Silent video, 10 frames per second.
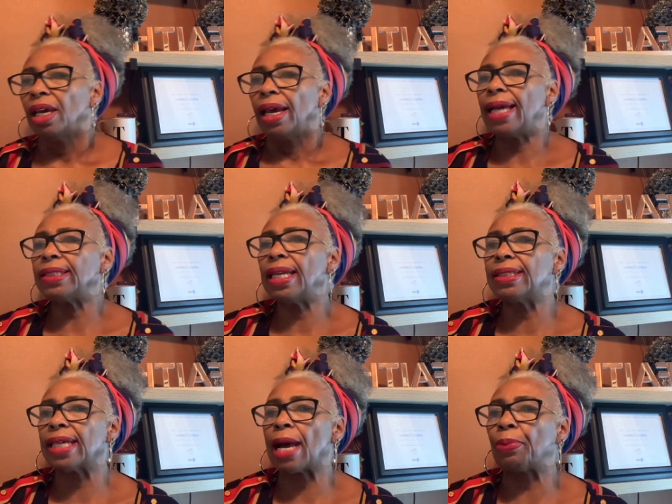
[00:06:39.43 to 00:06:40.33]
As an
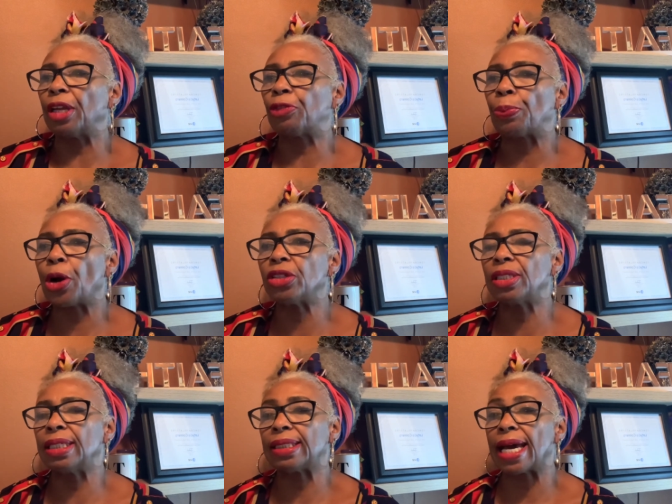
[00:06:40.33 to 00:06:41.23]
example, if a
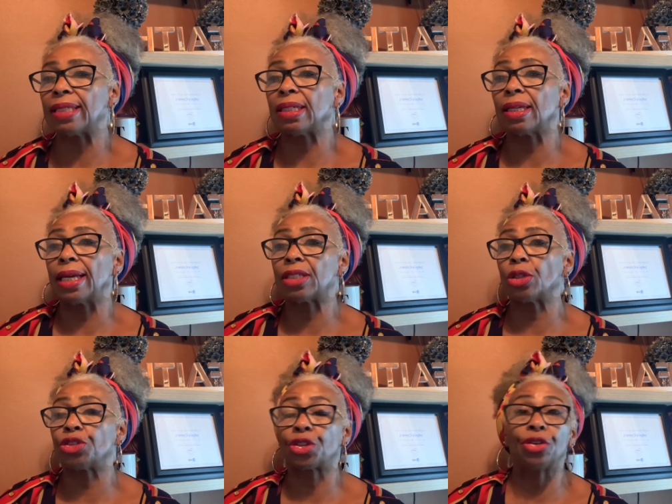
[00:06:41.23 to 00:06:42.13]
person decided to collect
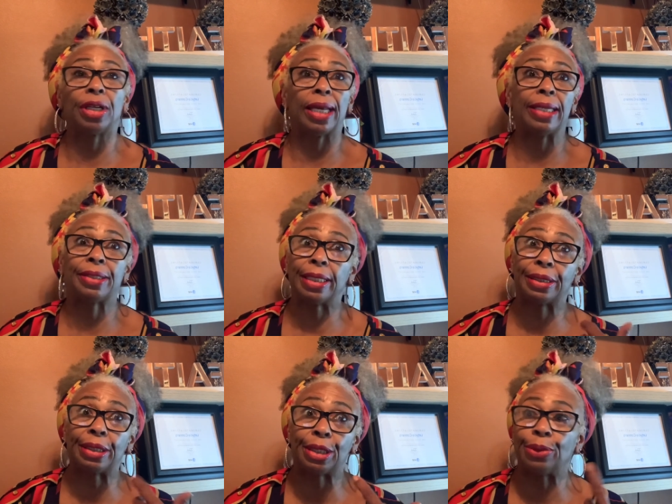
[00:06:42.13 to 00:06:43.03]
Social Security at age
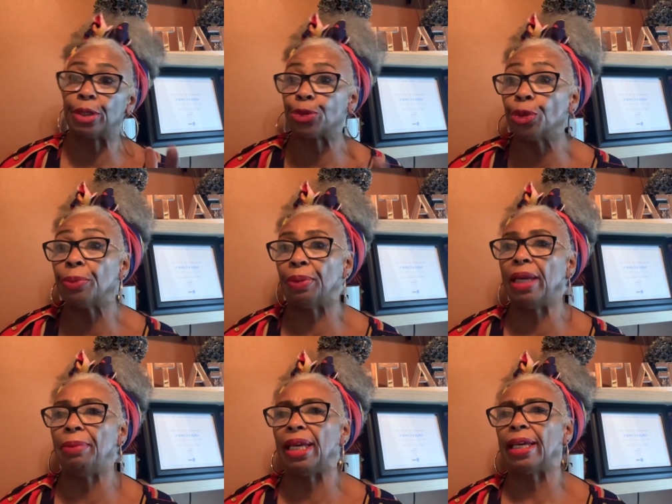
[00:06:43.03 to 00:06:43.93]
62, which would
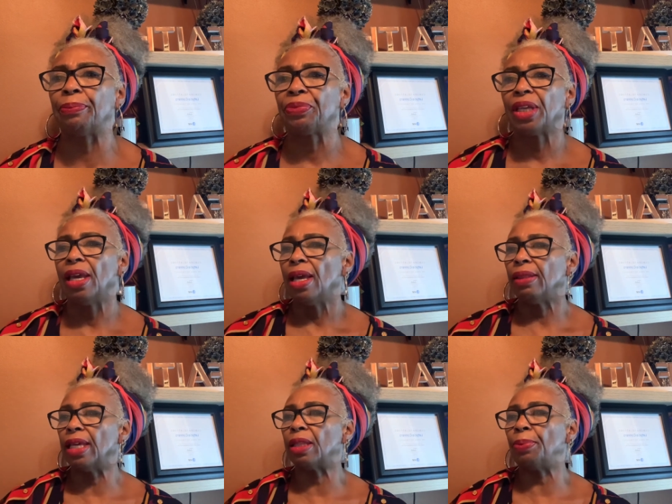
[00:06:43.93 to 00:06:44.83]
be me,
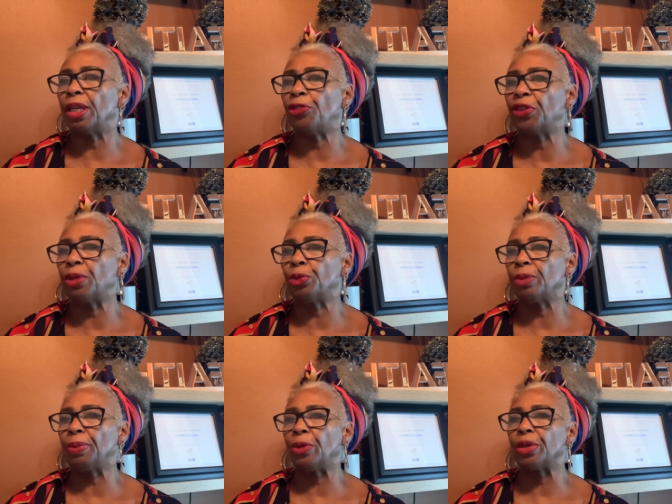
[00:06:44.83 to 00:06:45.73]
then the benefit
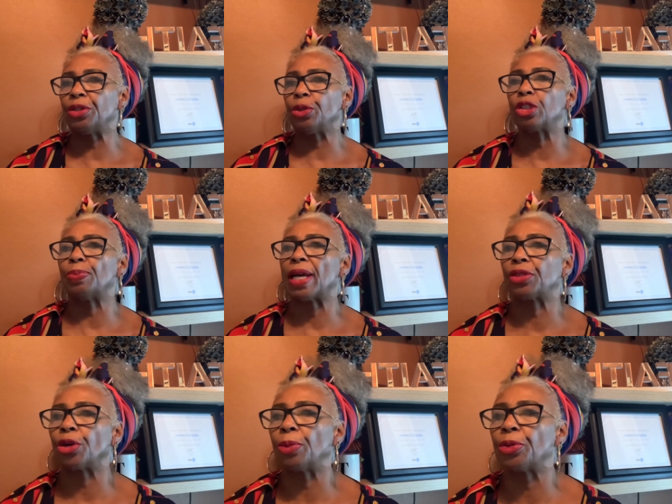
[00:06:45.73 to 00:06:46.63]
would be reduced by
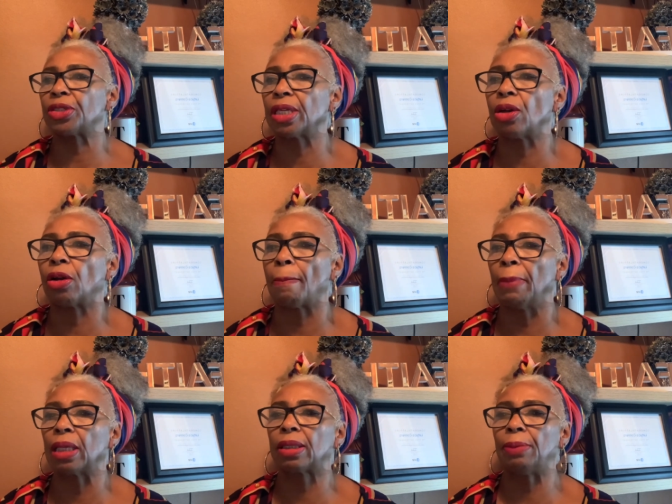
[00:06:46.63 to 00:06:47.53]
30% on a
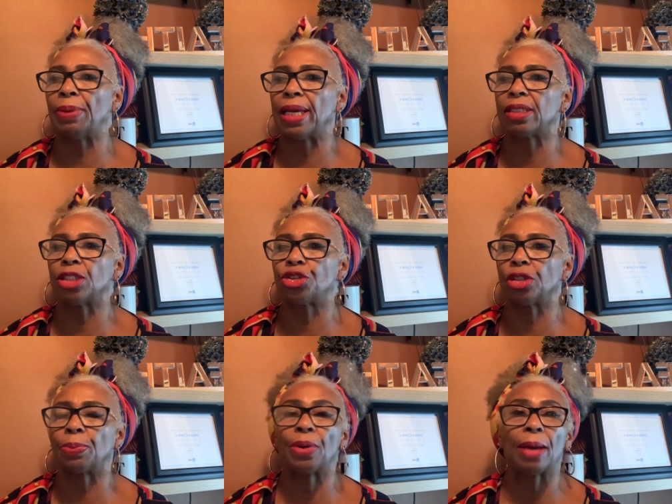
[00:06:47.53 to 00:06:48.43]
monthly basis to
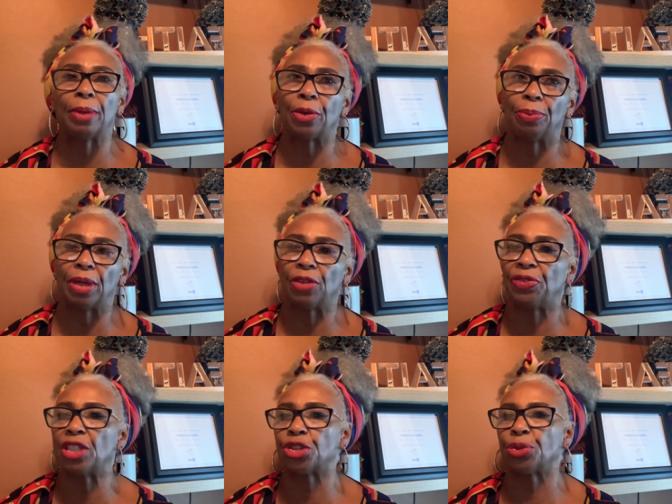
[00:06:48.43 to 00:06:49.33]
the primary
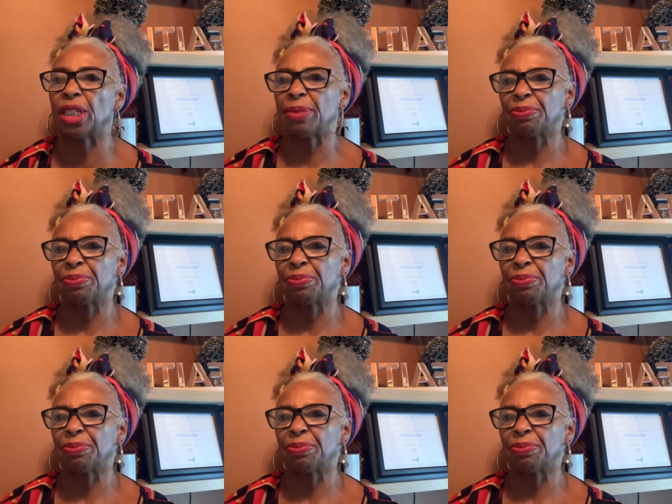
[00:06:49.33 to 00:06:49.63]
beneficiary.